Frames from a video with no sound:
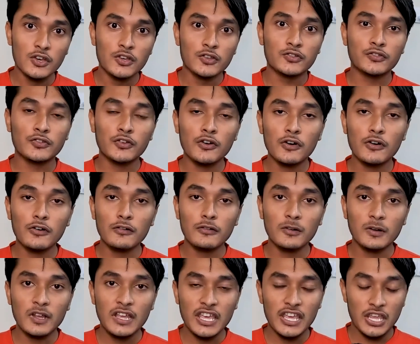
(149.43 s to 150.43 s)

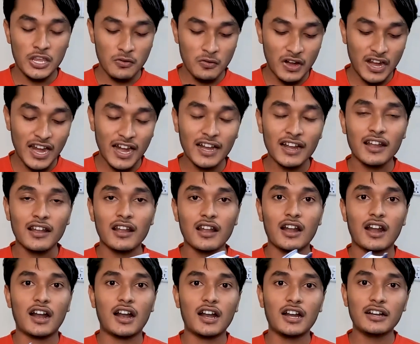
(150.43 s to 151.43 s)
So you can
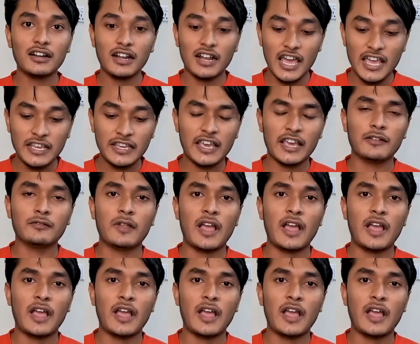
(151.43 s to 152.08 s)
learn like